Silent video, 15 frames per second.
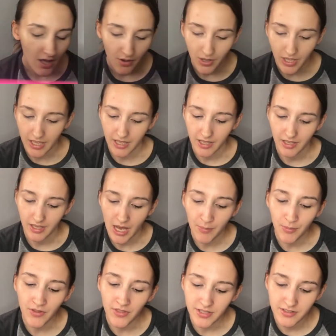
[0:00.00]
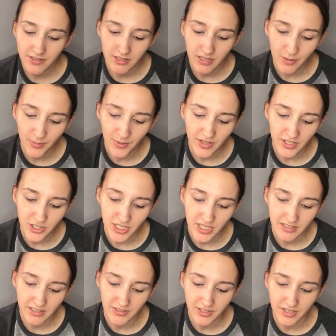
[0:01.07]
Okay, I'll put the shade
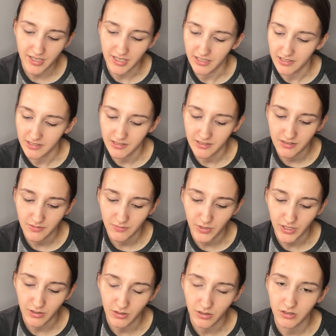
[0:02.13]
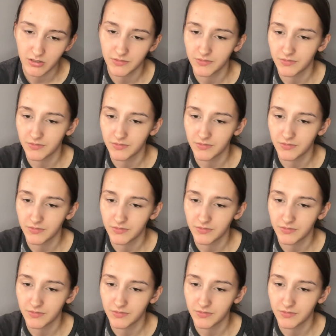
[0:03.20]
in the crease. Why not?